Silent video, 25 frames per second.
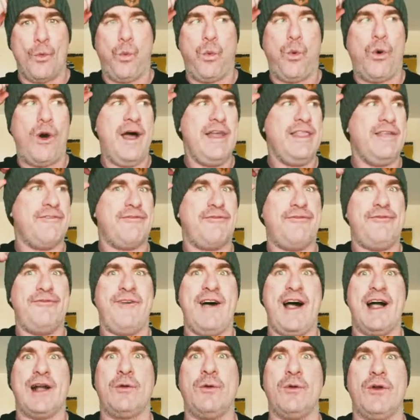Why the
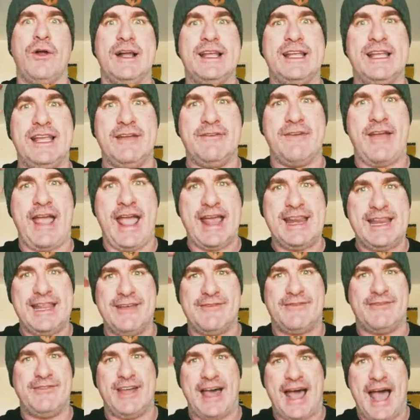fuck would I give
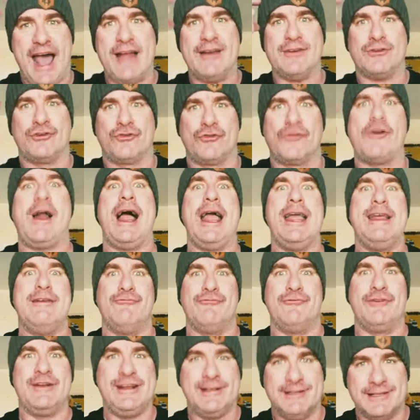any of that
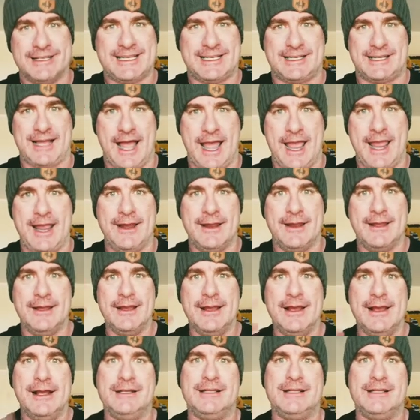great real estate